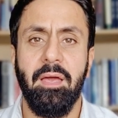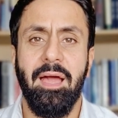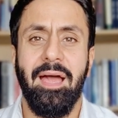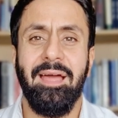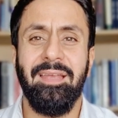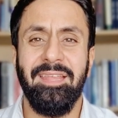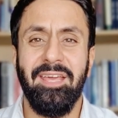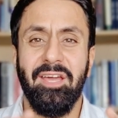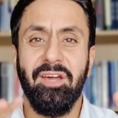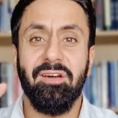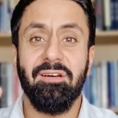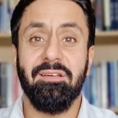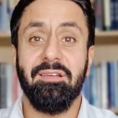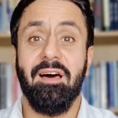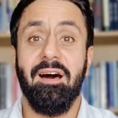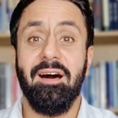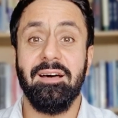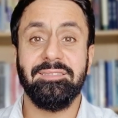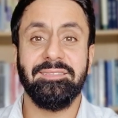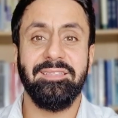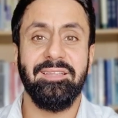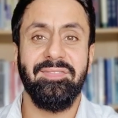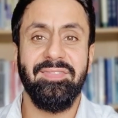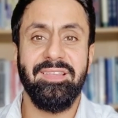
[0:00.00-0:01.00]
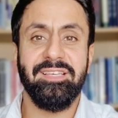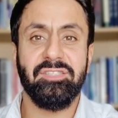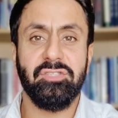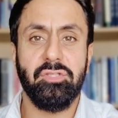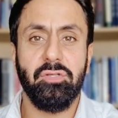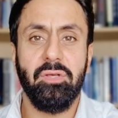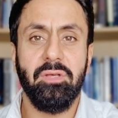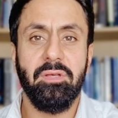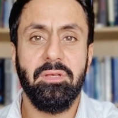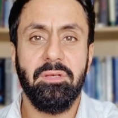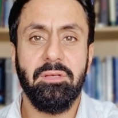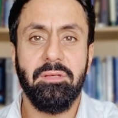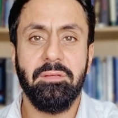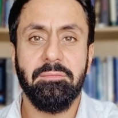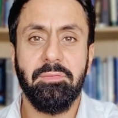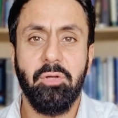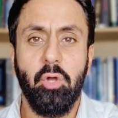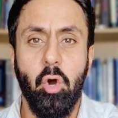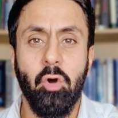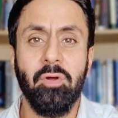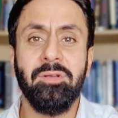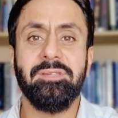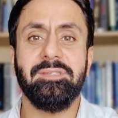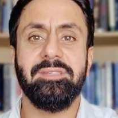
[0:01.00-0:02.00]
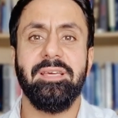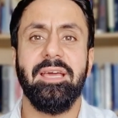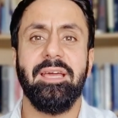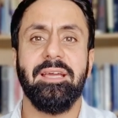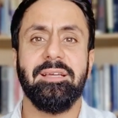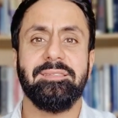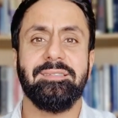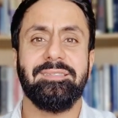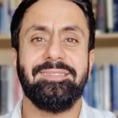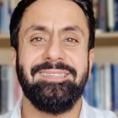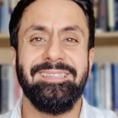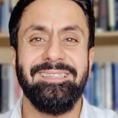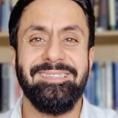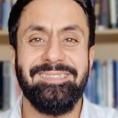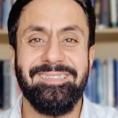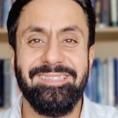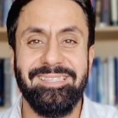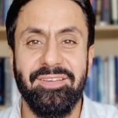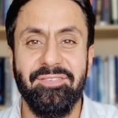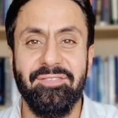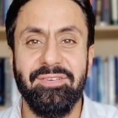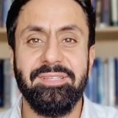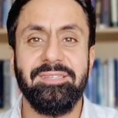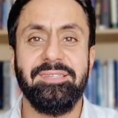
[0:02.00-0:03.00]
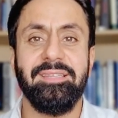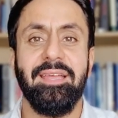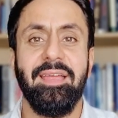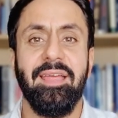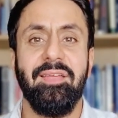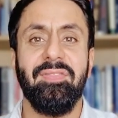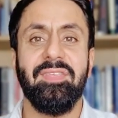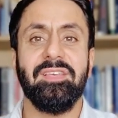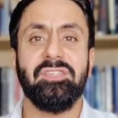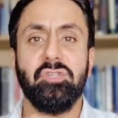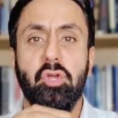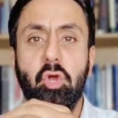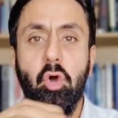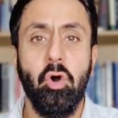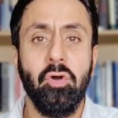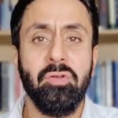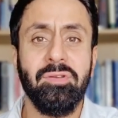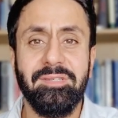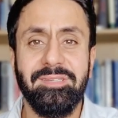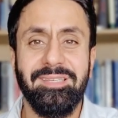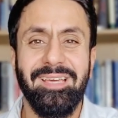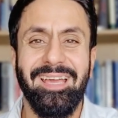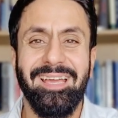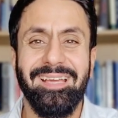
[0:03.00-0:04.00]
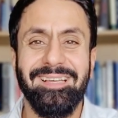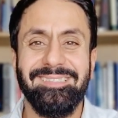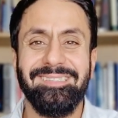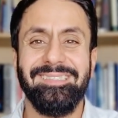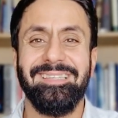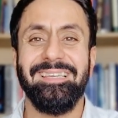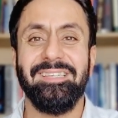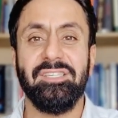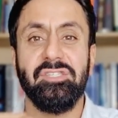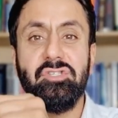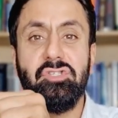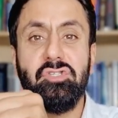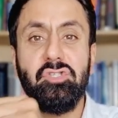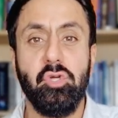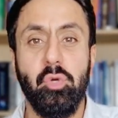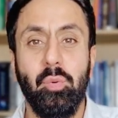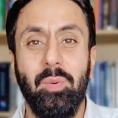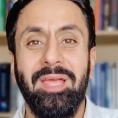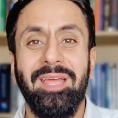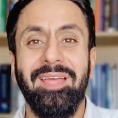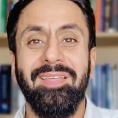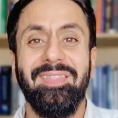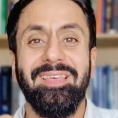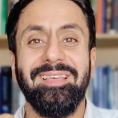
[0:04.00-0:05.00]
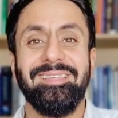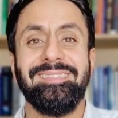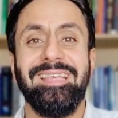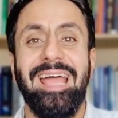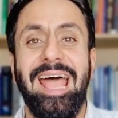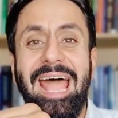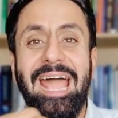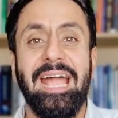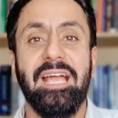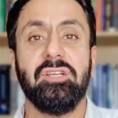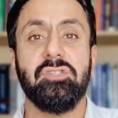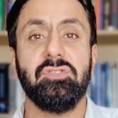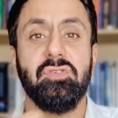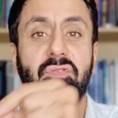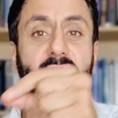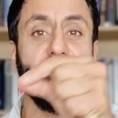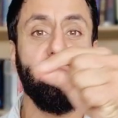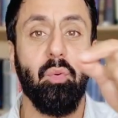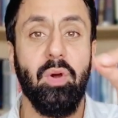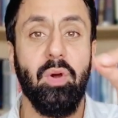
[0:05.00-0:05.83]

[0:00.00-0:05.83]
And ikhlās in this context, sincerity in this context, is doing this act of